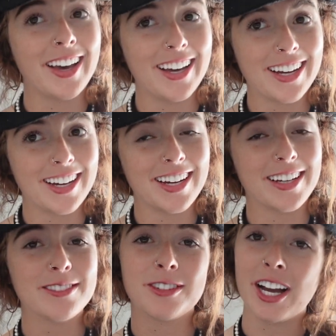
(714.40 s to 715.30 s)

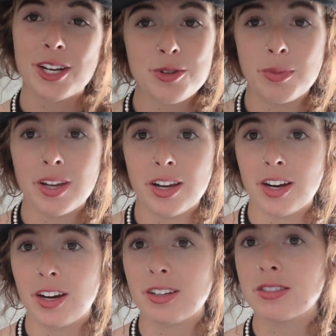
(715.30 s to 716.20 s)
Hey, reaction me
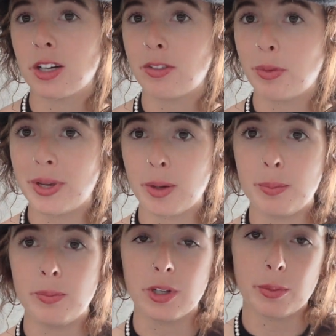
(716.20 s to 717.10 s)
here. Sorry for being a
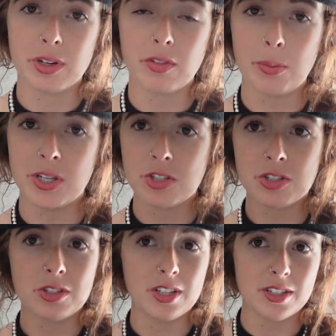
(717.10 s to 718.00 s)
little bit of a
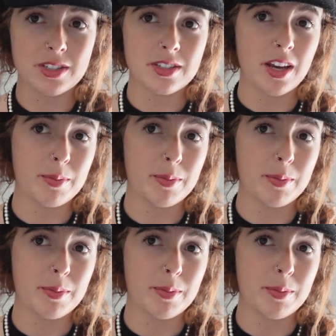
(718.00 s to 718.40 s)
bitch this